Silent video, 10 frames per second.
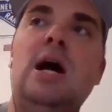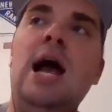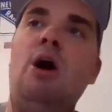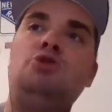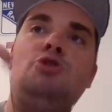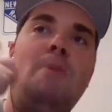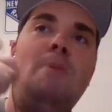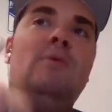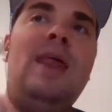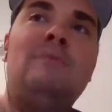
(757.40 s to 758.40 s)
I also
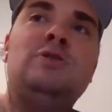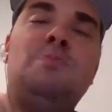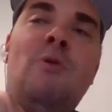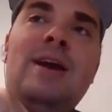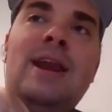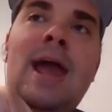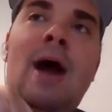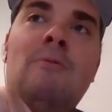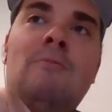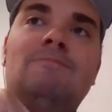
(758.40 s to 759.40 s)
remember when that was breaking
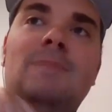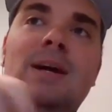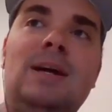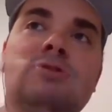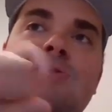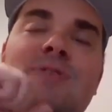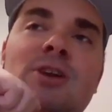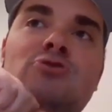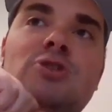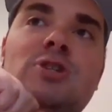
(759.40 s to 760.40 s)
out. Here's an
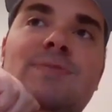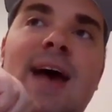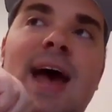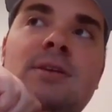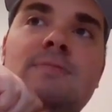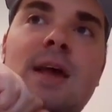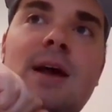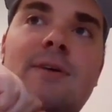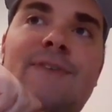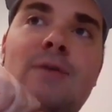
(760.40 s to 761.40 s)
interesting fact:
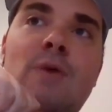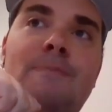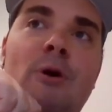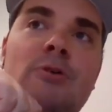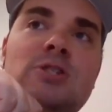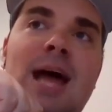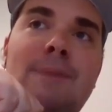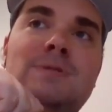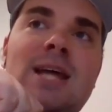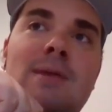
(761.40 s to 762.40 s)
Fenway Park
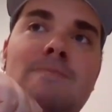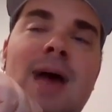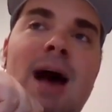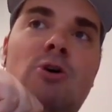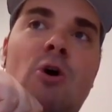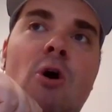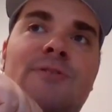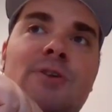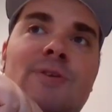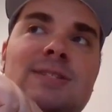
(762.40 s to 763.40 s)
stopped selling
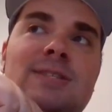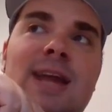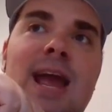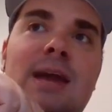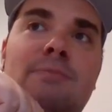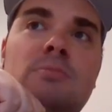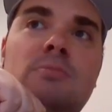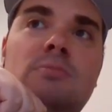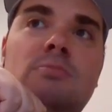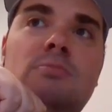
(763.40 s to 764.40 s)
alcohol for the rest of the game.
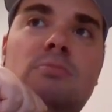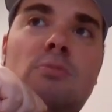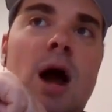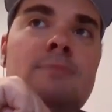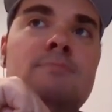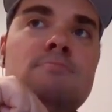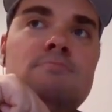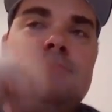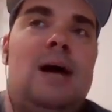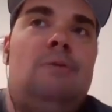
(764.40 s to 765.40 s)
Why?
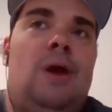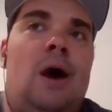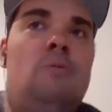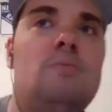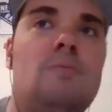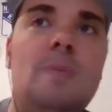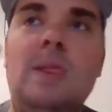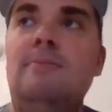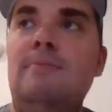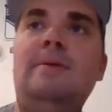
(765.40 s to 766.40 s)
I don't know.
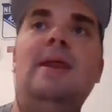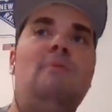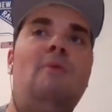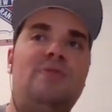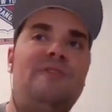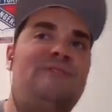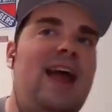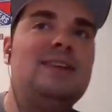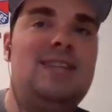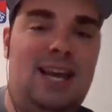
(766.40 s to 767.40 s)
Maybe they didn't want the
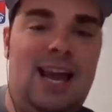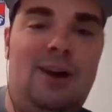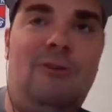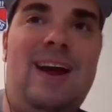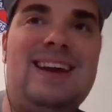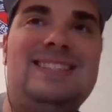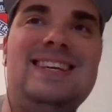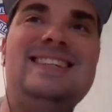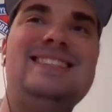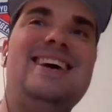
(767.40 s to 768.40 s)
fans to get
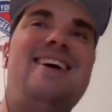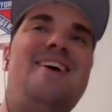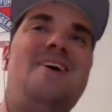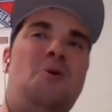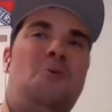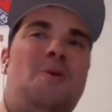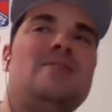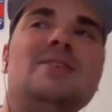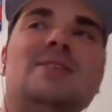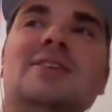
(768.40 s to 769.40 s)
crazy too.